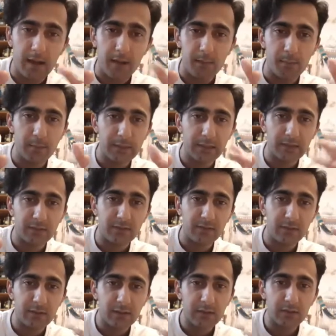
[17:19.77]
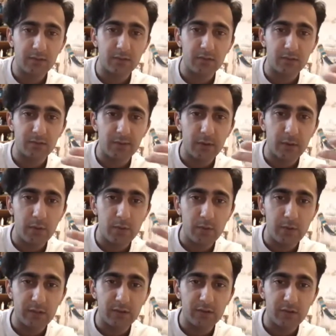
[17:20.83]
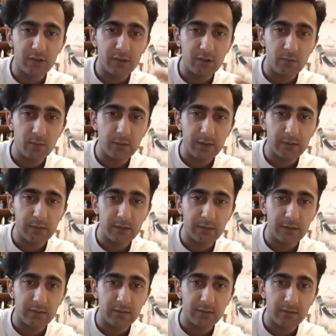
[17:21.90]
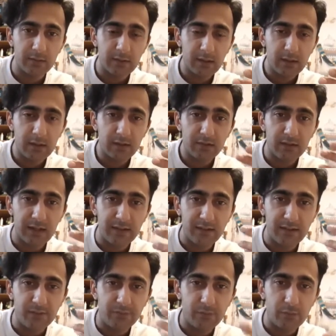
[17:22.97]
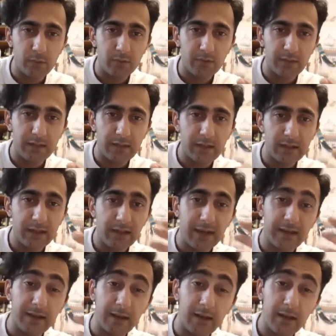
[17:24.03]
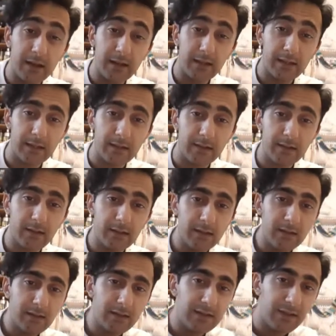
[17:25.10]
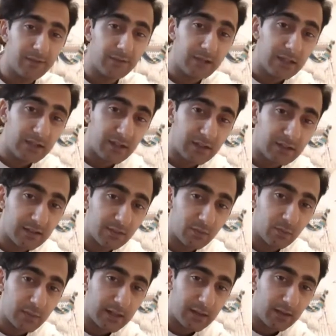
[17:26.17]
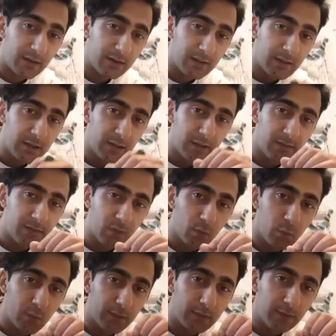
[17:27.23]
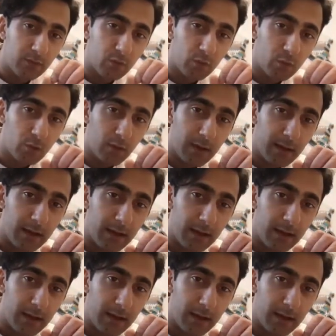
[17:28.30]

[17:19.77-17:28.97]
mix. So it's very rich, resinous, slightly fruity and honeyed. Definitely check this one out if you want to